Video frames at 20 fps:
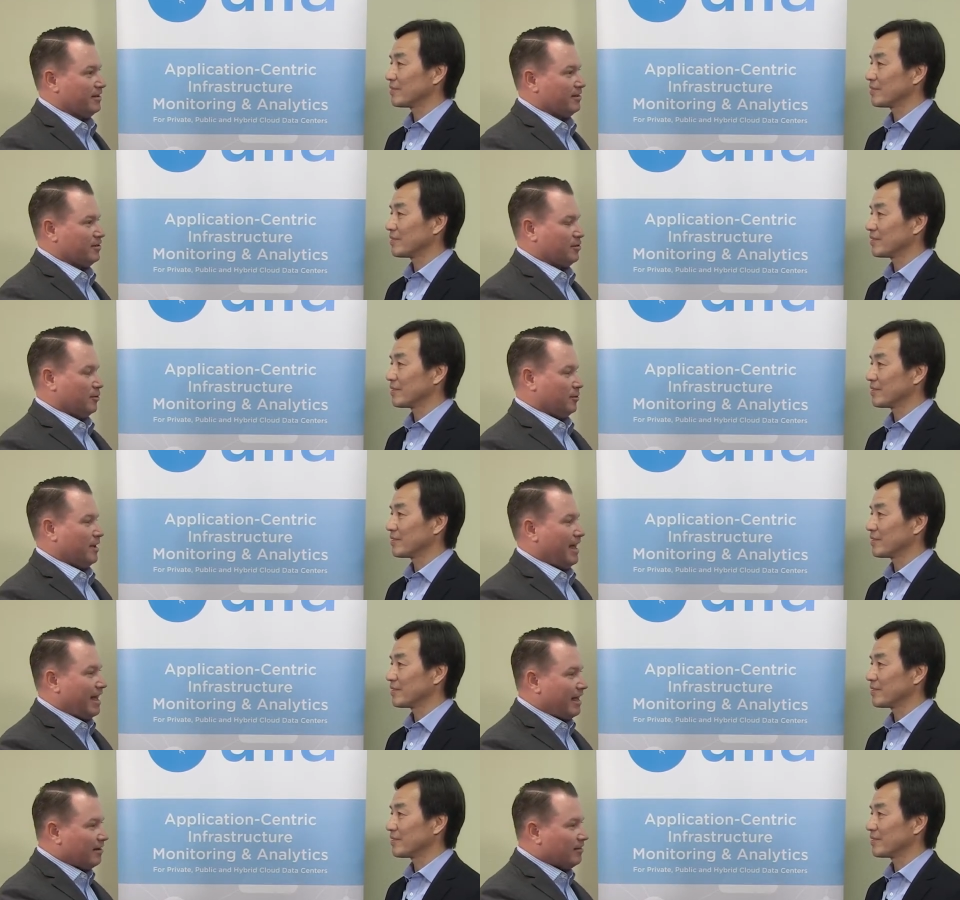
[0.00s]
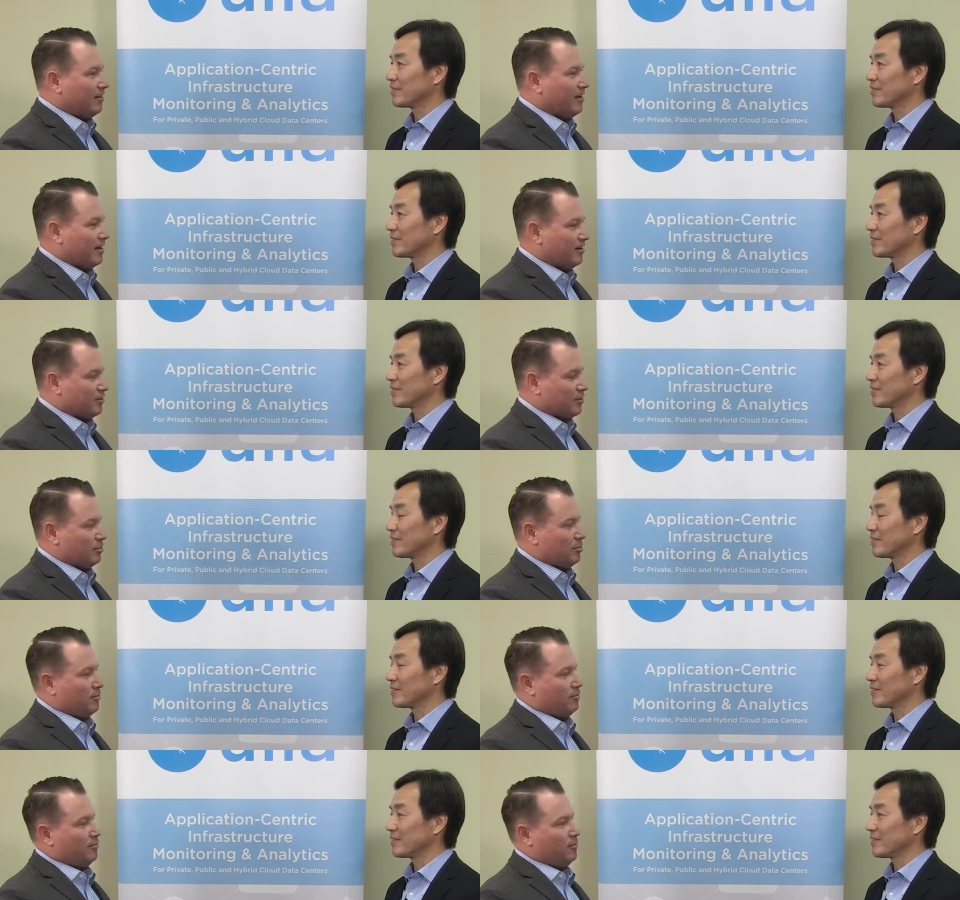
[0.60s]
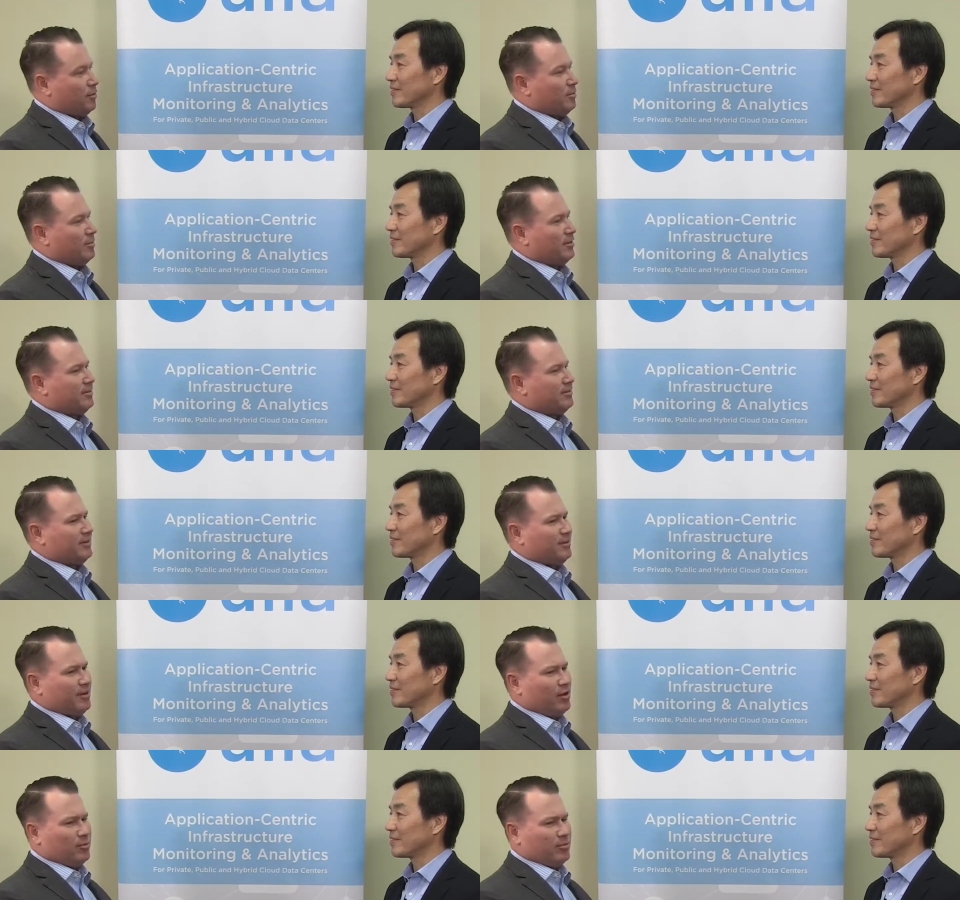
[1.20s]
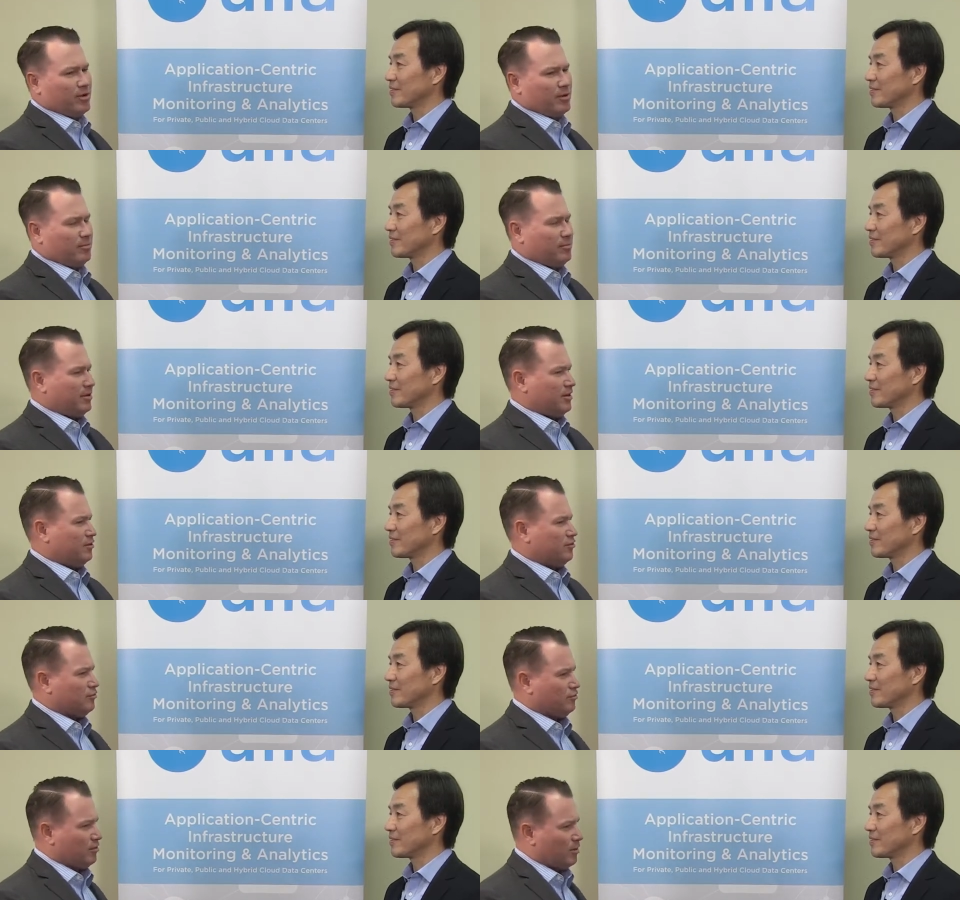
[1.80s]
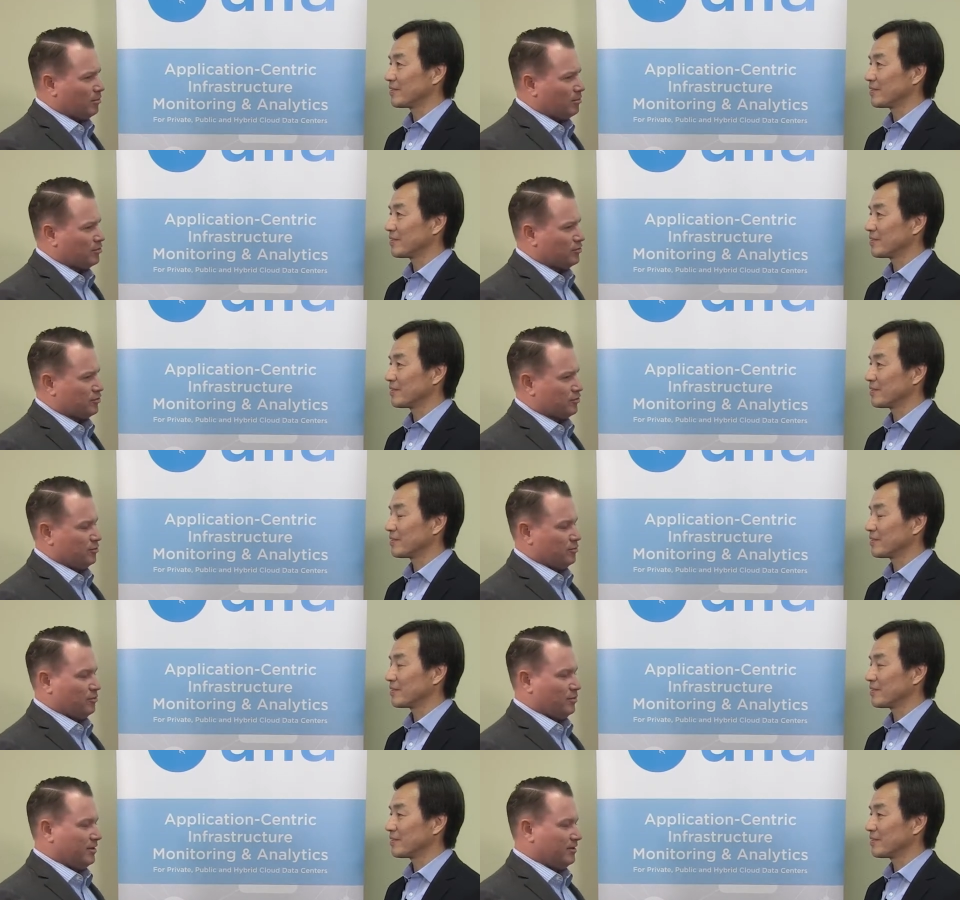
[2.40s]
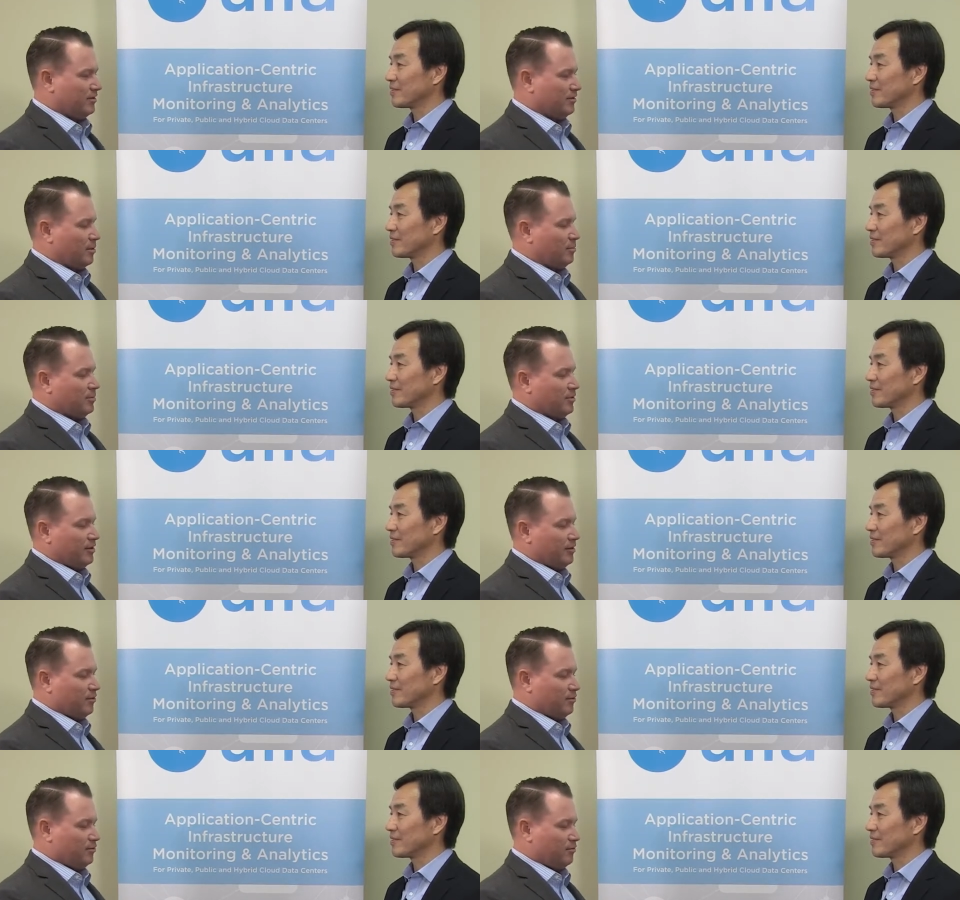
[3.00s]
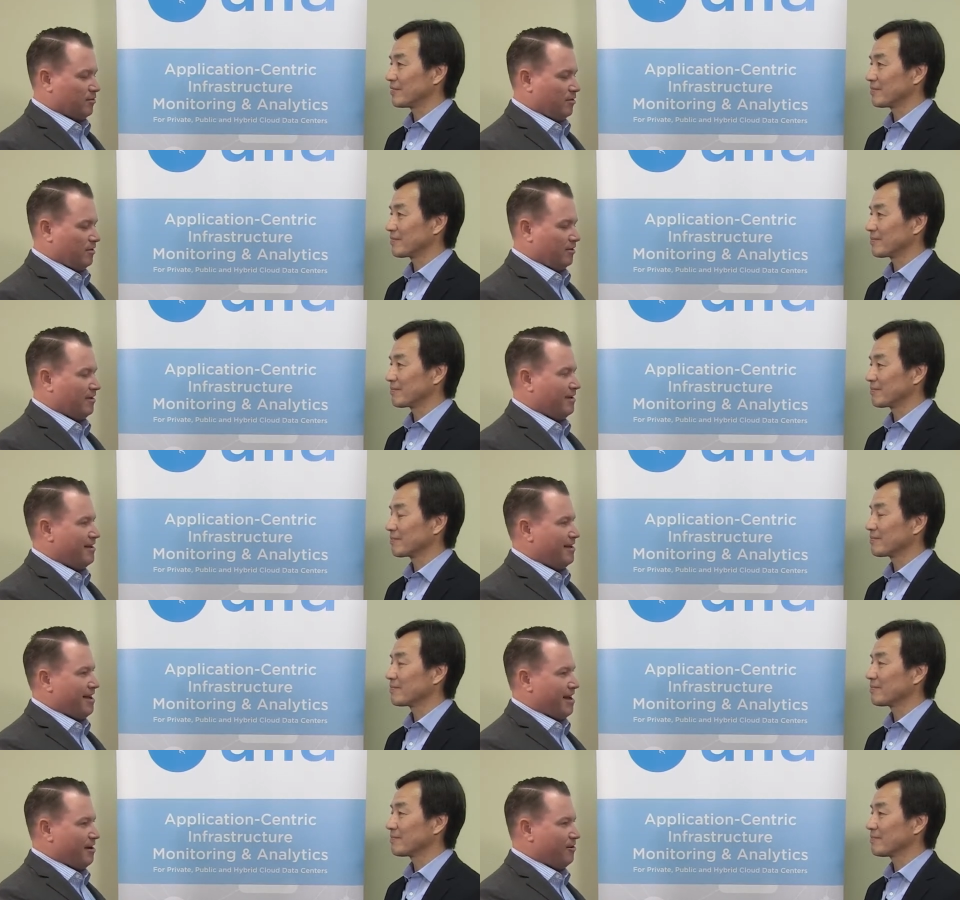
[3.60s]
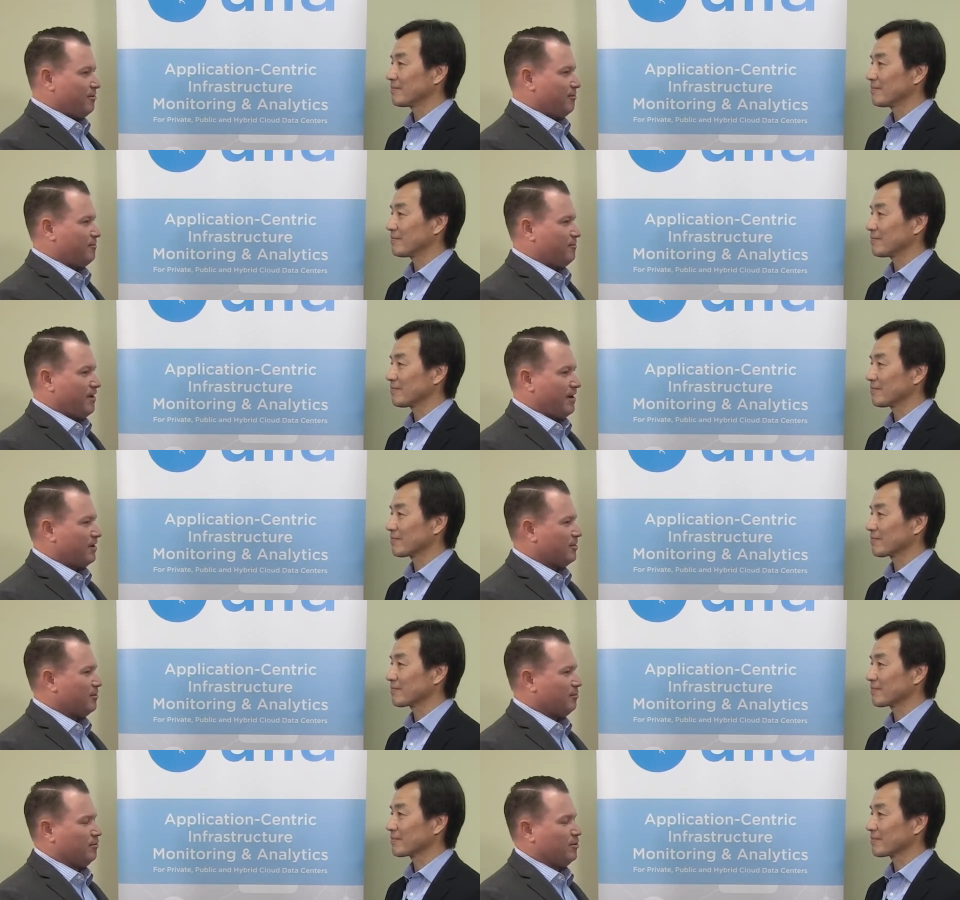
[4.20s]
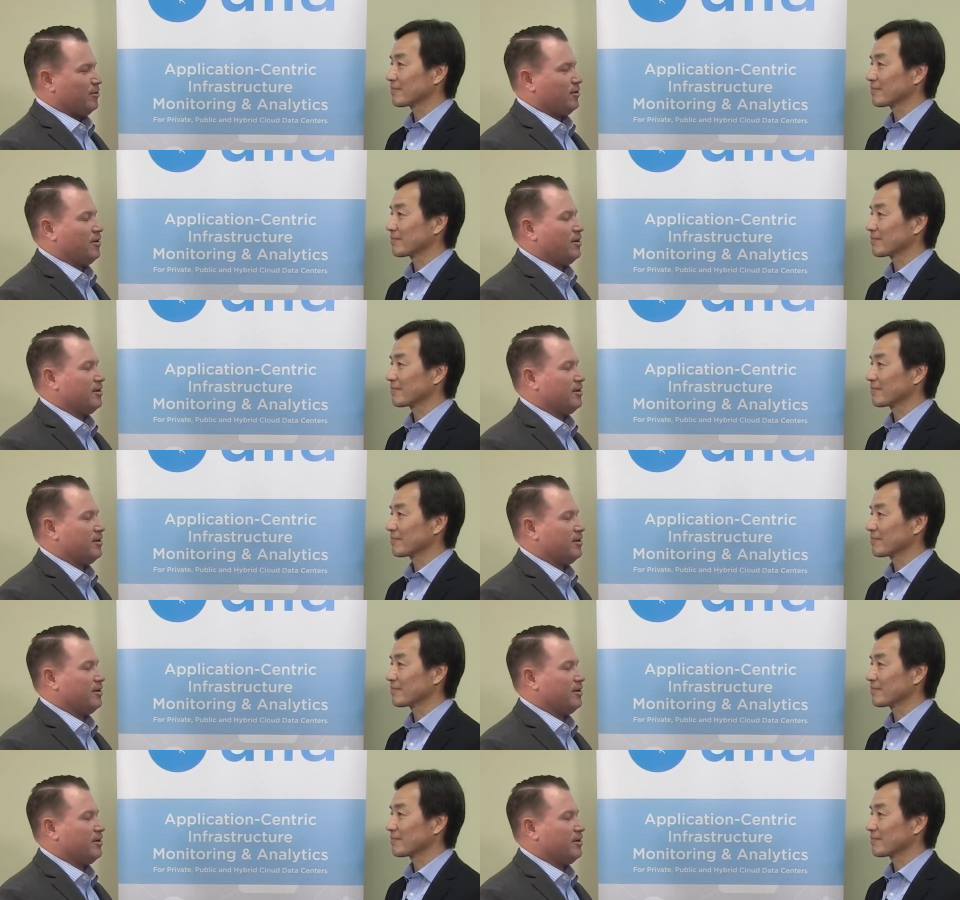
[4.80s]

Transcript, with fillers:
Speaker 1: to analyze the performance and help companies troubleshoot when something goes wrong, how to find the root